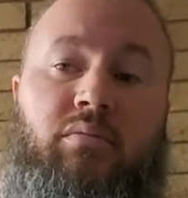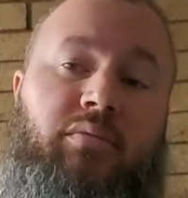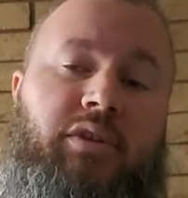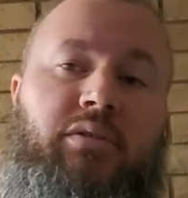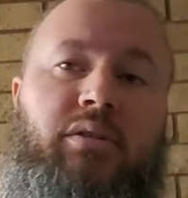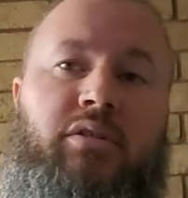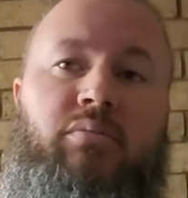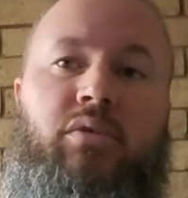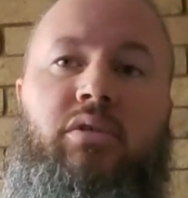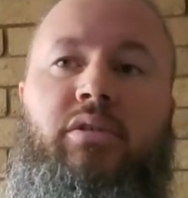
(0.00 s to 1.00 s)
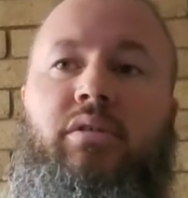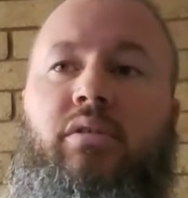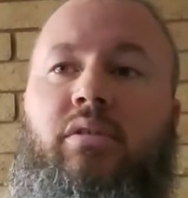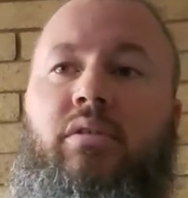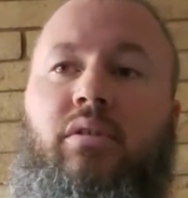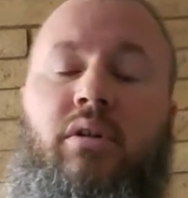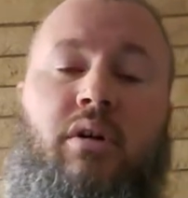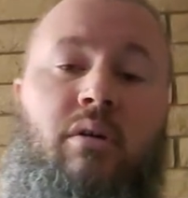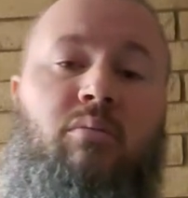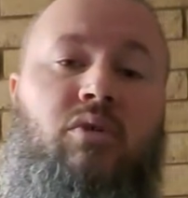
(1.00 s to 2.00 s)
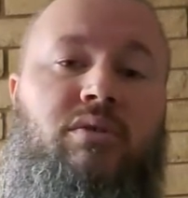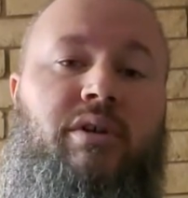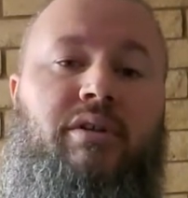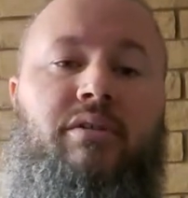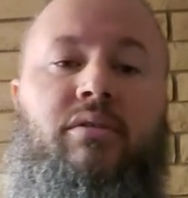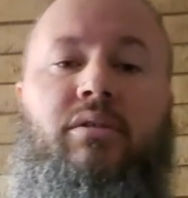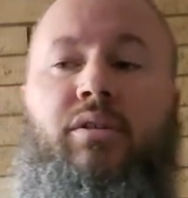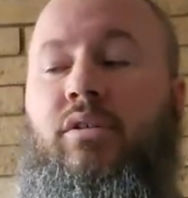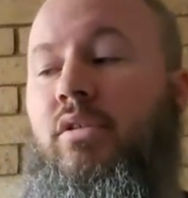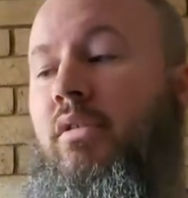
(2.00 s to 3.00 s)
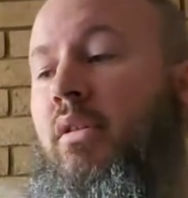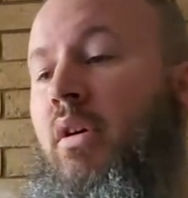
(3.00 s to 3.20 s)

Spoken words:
is probably the most ideal condition.